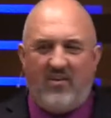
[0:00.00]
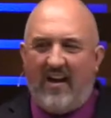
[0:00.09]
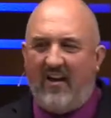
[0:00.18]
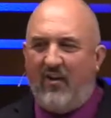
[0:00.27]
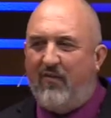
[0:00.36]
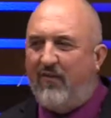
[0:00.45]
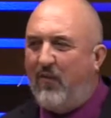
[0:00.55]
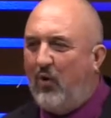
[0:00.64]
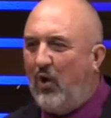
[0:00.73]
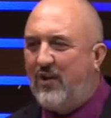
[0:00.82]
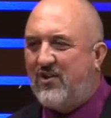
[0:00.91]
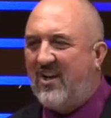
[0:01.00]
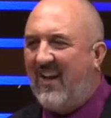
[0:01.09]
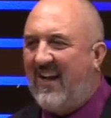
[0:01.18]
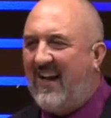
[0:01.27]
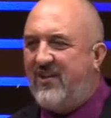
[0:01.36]
hey, you foolish
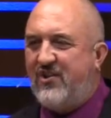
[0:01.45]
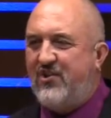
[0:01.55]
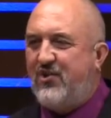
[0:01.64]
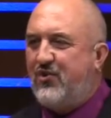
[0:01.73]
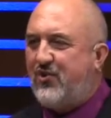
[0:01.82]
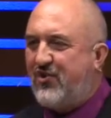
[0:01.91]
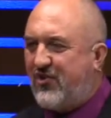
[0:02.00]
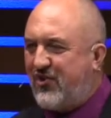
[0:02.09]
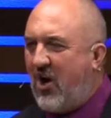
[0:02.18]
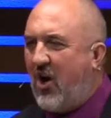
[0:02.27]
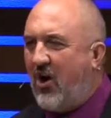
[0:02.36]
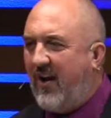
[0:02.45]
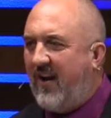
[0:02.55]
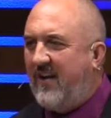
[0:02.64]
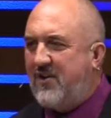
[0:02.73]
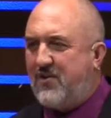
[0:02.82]
Galatians, you started
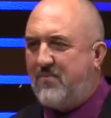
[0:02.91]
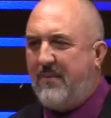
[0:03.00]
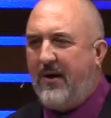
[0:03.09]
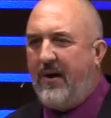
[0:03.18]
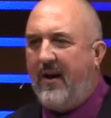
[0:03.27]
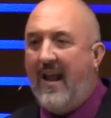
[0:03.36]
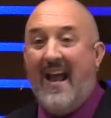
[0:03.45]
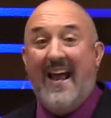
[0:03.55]
in the spirit,